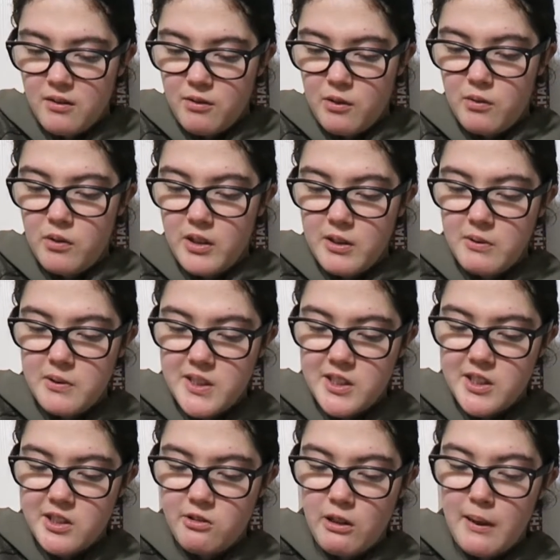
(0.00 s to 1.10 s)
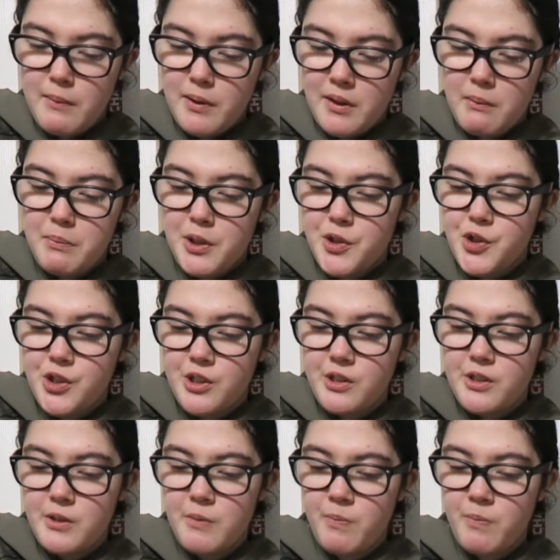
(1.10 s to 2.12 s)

for what it was described on the picture.